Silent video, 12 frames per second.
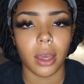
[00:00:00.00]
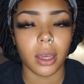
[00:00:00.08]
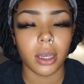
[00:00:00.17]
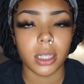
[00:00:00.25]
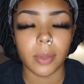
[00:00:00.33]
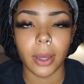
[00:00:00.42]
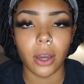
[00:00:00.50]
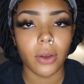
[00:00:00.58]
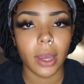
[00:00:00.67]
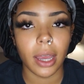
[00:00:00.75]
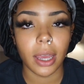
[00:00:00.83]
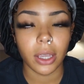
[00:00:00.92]
So I'm like,
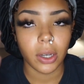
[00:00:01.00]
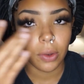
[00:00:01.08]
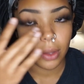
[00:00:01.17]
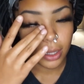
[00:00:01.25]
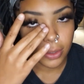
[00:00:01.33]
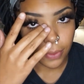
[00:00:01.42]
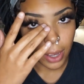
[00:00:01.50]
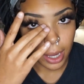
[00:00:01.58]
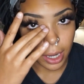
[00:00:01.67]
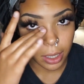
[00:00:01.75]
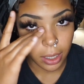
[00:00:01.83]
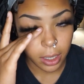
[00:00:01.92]
okay, you know, that's
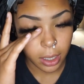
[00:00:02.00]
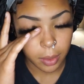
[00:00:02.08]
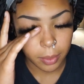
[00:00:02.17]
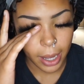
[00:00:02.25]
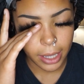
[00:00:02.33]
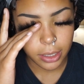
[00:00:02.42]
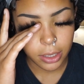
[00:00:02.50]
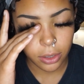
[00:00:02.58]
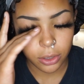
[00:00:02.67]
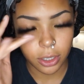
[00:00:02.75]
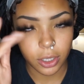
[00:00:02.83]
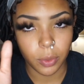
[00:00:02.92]
fine. Um, I
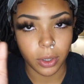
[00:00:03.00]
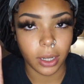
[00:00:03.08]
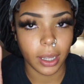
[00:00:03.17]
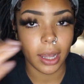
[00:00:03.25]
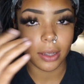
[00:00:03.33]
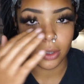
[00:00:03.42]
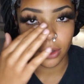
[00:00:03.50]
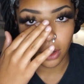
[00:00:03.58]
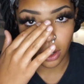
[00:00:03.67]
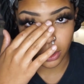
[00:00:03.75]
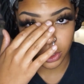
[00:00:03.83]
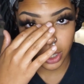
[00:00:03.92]
still just want to cancel the
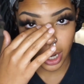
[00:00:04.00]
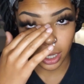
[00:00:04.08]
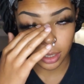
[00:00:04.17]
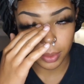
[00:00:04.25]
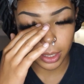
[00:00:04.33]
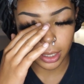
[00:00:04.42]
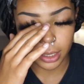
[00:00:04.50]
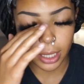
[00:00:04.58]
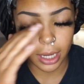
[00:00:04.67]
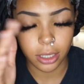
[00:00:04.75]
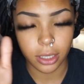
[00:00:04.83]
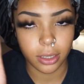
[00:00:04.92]
contract because
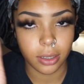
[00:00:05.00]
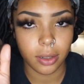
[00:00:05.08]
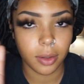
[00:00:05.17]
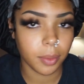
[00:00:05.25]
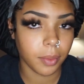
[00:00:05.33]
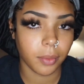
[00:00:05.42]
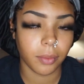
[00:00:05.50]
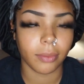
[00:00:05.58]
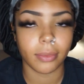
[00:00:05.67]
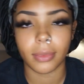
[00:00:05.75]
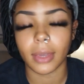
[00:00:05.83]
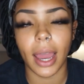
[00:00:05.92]
I just,
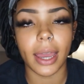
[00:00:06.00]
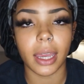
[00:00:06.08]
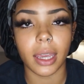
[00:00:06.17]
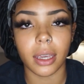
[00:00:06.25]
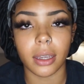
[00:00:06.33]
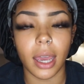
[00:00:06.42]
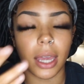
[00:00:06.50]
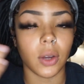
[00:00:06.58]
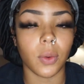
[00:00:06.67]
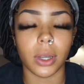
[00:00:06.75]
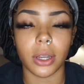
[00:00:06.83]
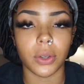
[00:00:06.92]
I can't, I
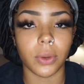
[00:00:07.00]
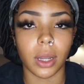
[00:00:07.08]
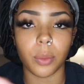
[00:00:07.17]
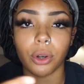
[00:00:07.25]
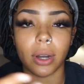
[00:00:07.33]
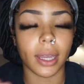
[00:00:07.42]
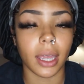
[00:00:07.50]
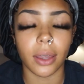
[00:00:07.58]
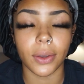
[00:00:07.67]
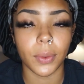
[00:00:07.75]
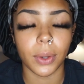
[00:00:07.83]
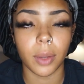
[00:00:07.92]
don't want to do it anymore. I
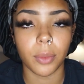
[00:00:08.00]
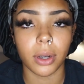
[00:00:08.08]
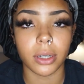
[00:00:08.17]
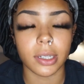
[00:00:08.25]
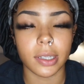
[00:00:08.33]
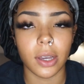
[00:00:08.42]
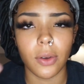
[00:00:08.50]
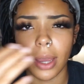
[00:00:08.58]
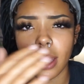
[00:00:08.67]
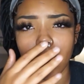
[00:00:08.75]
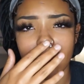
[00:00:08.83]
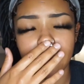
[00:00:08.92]
can't do it anymore. She's like,
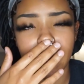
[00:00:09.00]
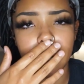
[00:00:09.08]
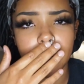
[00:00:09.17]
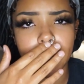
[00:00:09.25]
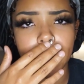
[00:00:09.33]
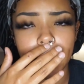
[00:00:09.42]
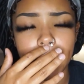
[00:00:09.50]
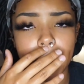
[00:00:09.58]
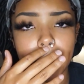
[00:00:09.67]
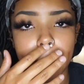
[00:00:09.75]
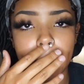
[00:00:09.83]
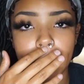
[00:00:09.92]
okay, that's fine.
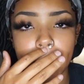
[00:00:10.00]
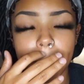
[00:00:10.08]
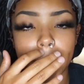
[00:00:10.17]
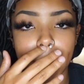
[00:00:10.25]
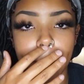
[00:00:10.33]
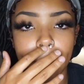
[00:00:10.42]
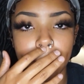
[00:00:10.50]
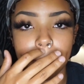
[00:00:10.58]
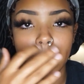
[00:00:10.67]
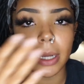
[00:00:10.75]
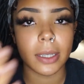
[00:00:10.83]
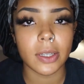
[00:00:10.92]
You know, um,
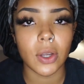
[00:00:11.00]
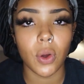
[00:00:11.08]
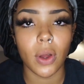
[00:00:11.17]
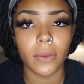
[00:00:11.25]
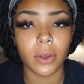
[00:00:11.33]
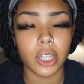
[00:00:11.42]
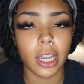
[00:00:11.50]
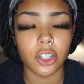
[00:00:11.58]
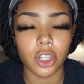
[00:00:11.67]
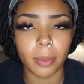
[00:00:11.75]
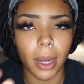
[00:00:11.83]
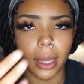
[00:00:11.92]
let us know if you
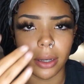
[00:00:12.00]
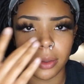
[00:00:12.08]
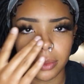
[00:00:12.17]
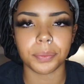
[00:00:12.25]
change your mind.